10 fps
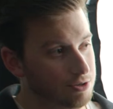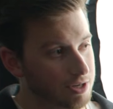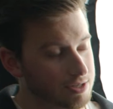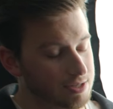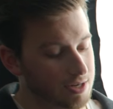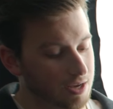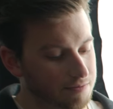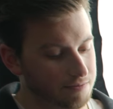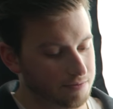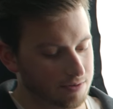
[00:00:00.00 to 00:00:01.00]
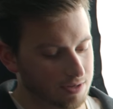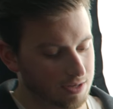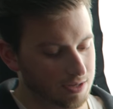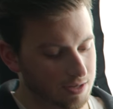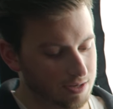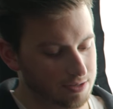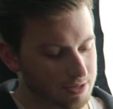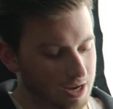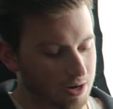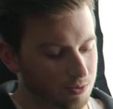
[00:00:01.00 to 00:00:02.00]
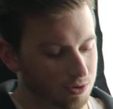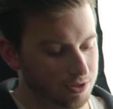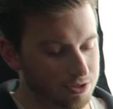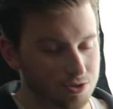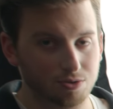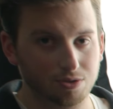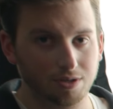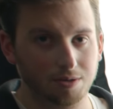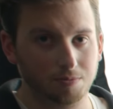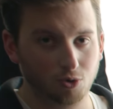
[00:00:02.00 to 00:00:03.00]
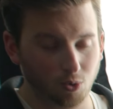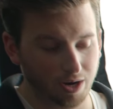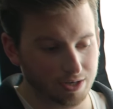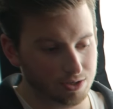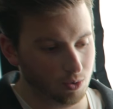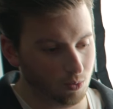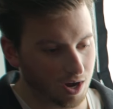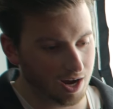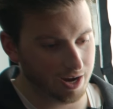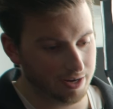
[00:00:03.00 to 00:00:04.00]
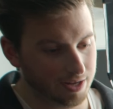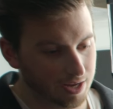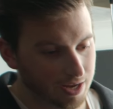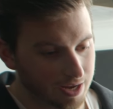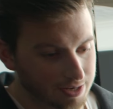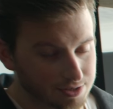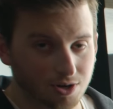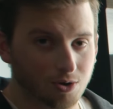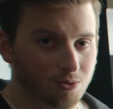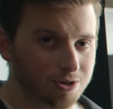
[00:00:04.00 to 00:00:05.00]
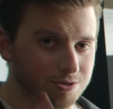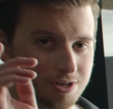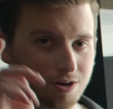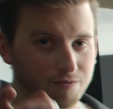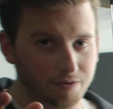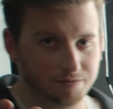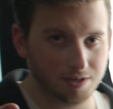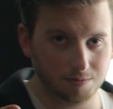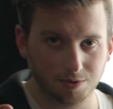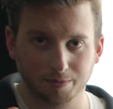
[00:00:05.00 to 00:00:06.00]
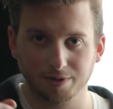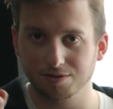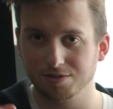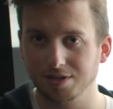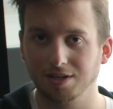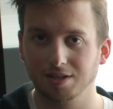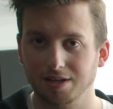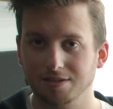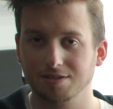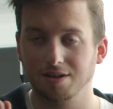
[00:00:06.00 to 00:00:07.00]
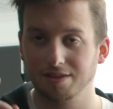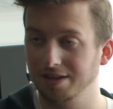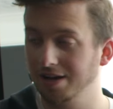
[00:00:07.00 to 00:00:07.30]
jet stuff, is A-roll is usually quite wide. And so we're using our 15 millimeter cine lens on